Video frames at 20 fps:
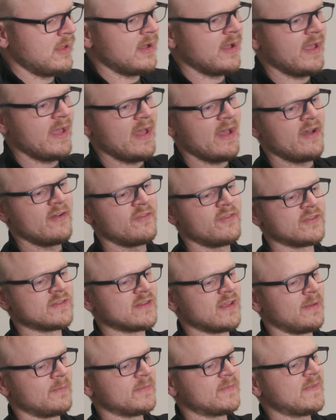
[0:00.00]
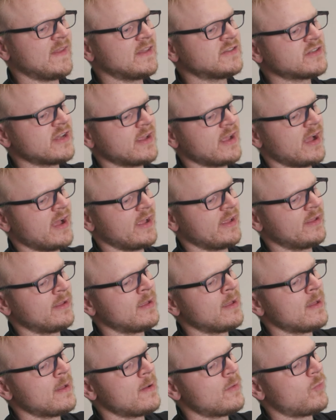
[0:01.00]
I have some DJI
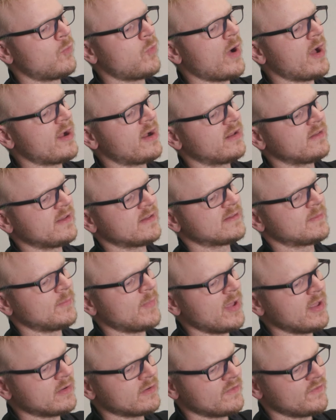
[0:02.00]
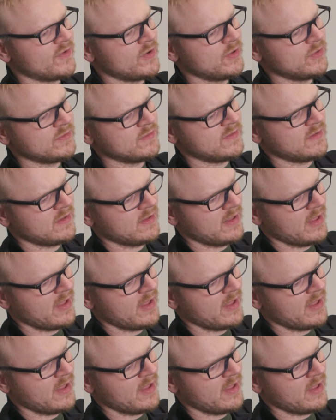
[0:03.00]
wireless microphones